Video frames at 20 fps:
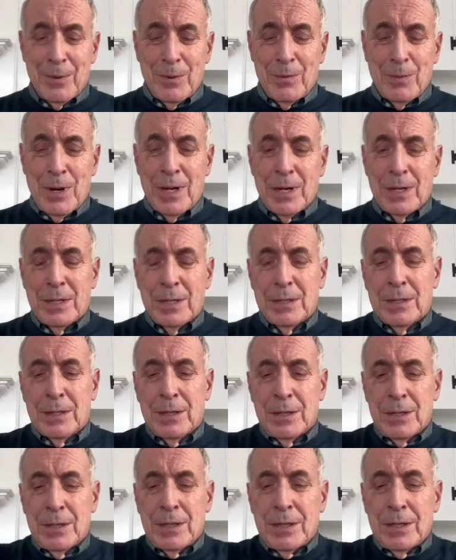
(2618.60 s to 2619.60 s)
but
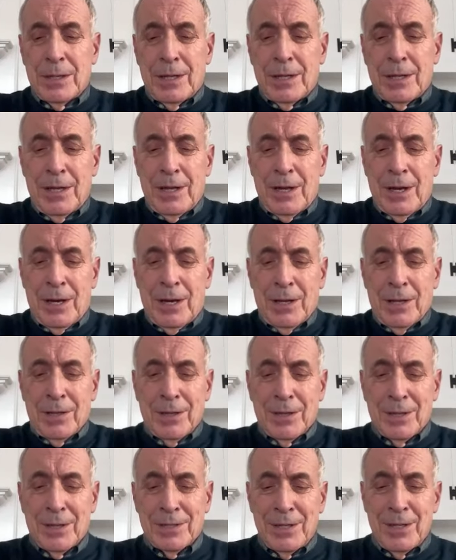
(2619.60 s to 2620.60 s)
uh,
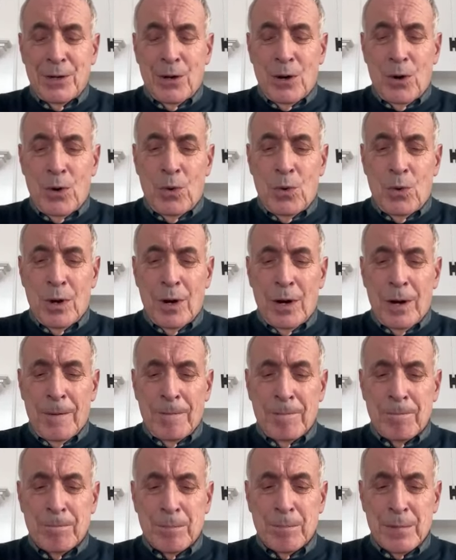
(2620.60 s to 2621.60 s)
the casino
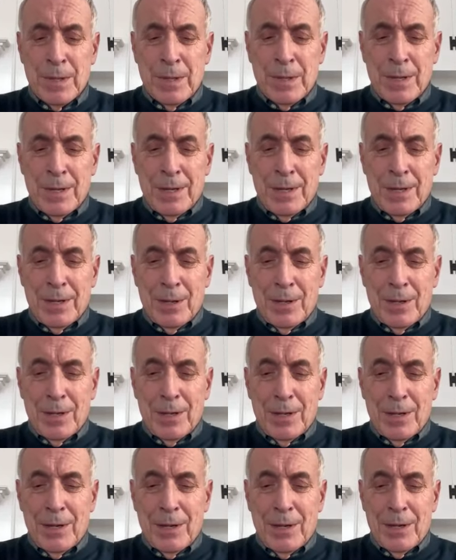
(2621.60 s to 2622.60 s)
um,
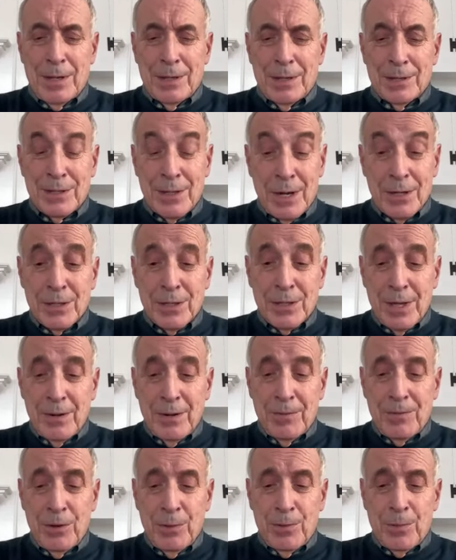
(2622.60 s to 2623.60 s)
uh, is such that
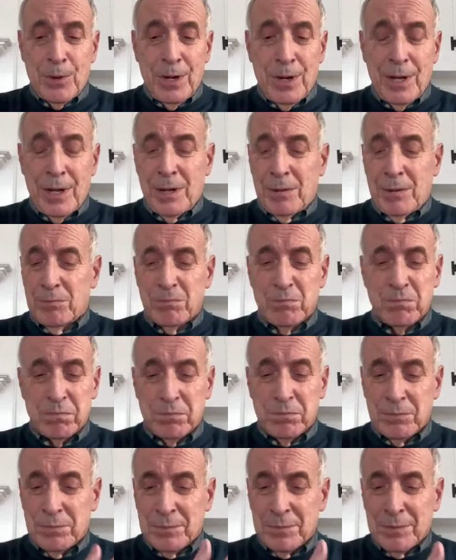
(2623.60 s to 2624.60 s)
if you put in
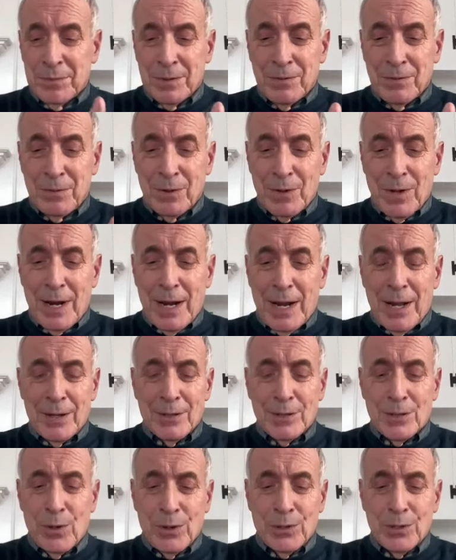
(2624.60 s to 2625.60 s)
a lot of
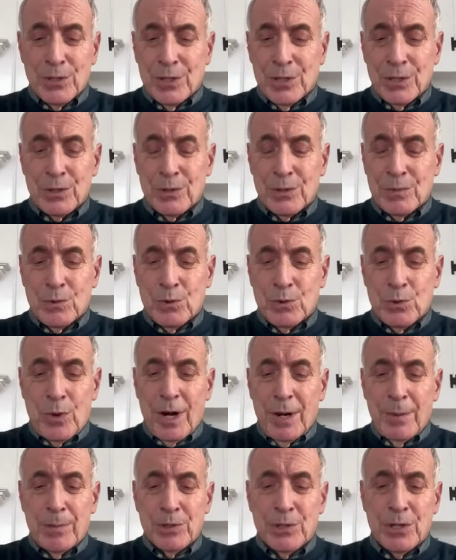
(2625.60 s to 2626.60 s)
households just
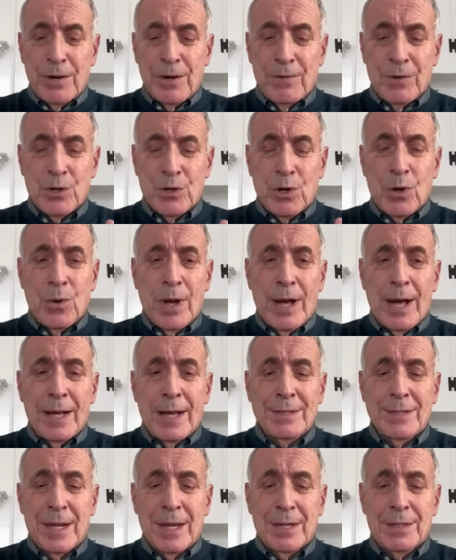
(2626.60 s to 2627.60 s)
20% of your total
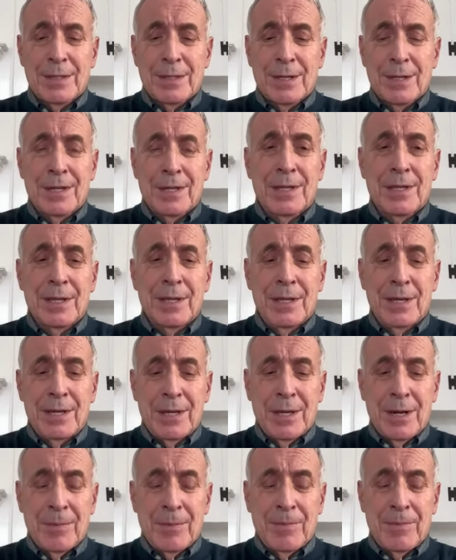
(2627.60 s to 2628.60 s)
assets into
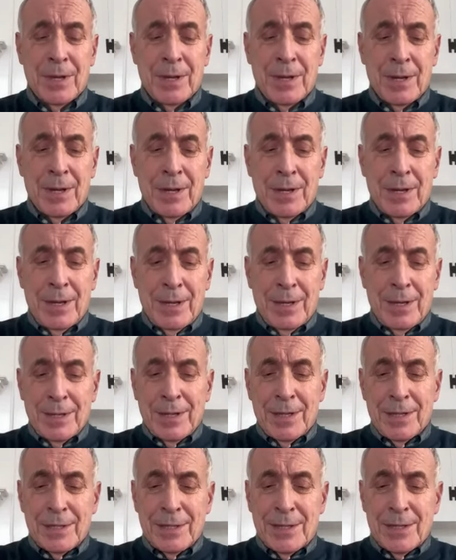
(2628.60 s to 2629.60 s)
the uh,
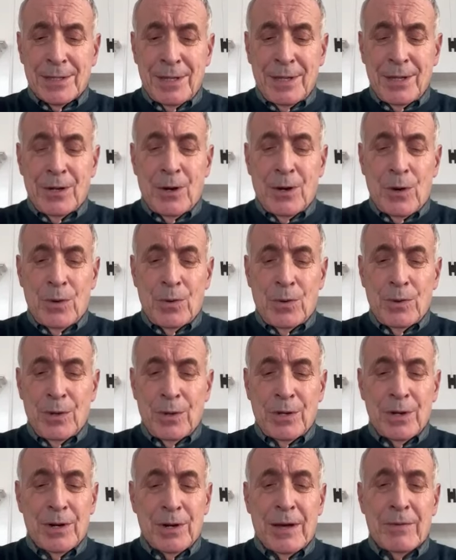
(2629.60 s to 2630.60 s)
into this casino
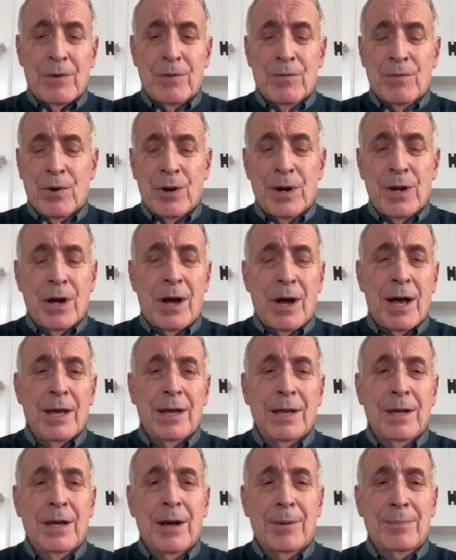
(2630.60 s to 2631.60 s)
you can have a very
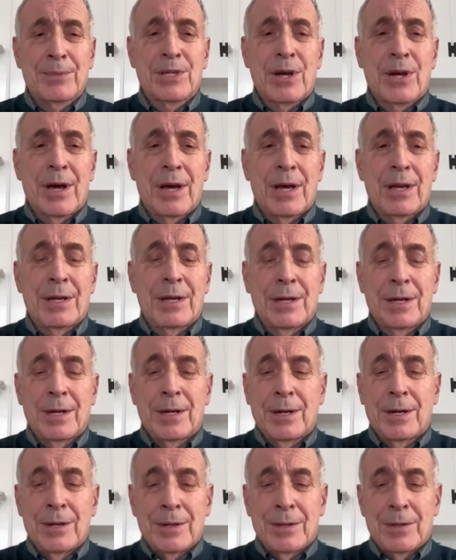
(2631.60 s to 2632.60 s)
high upside
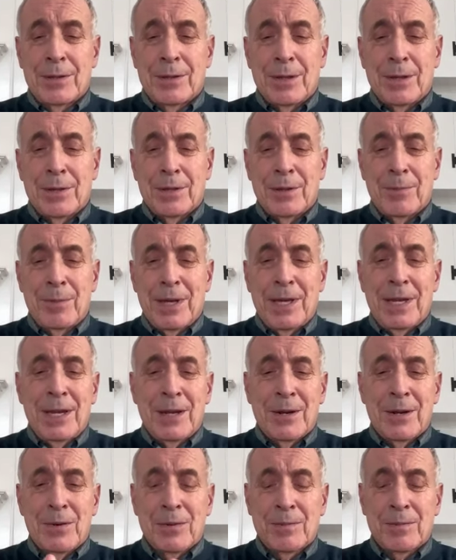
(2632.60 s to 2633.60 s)
the, the
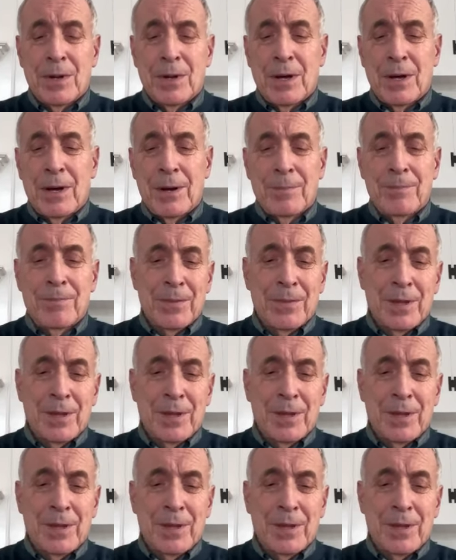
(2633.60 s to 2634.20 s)
median uh,